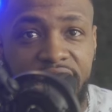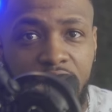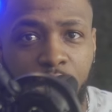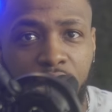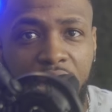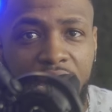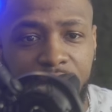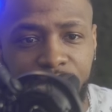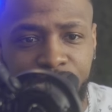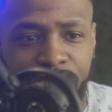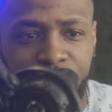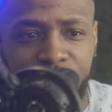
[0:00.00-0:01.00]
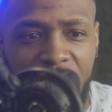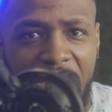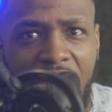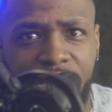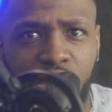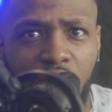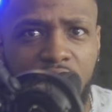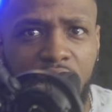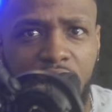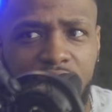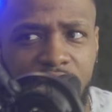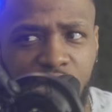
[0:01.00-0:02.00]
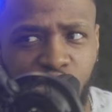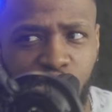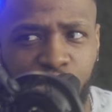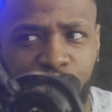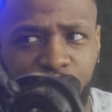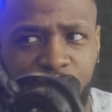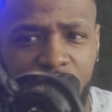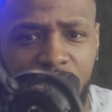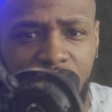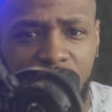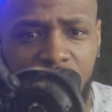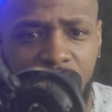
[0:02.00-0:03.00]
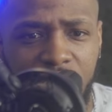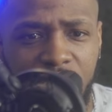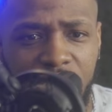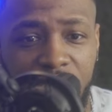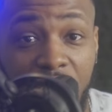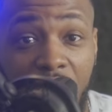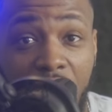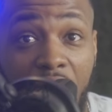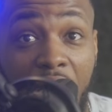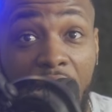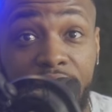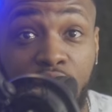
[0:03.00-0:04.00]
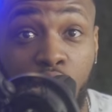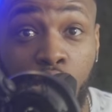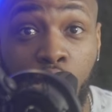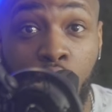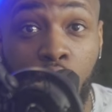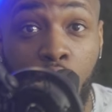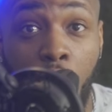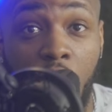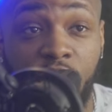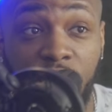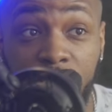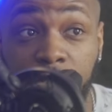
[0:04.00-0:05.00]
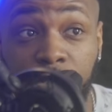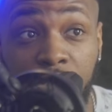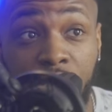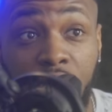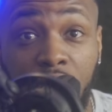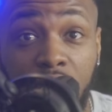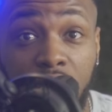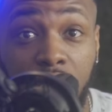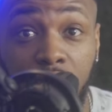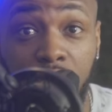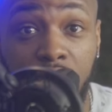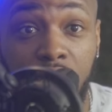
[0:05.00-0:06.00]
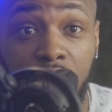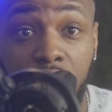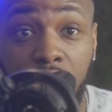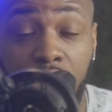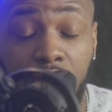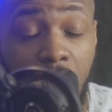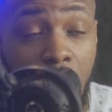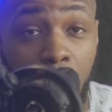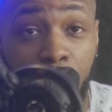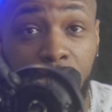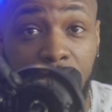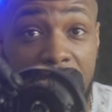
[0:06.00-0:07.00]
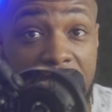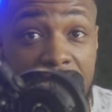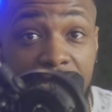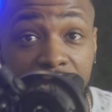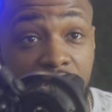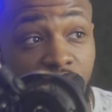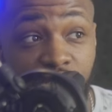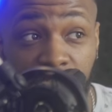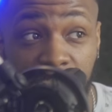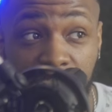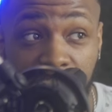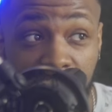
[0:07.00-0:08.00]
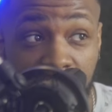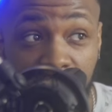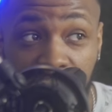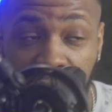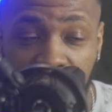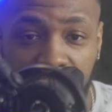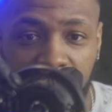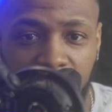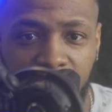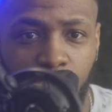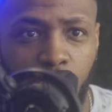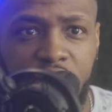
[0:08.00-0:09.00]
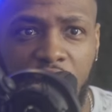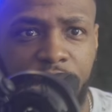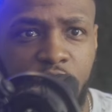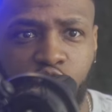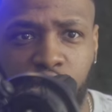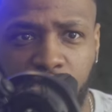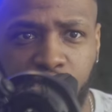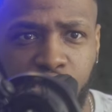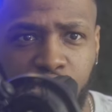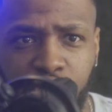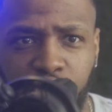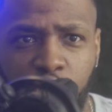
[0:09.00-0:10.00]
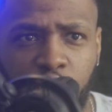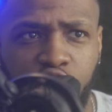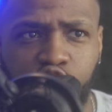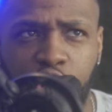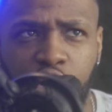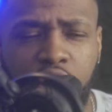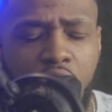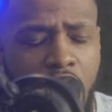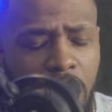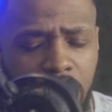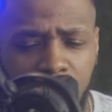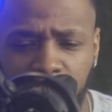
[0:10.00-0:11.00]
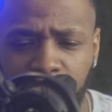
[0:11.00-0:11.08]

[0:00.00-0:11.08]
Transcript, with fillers: number eight, I have North Carolina Central. Now, I know offensively they're going to look completely different. No Davis Richard, no Latrell Collar,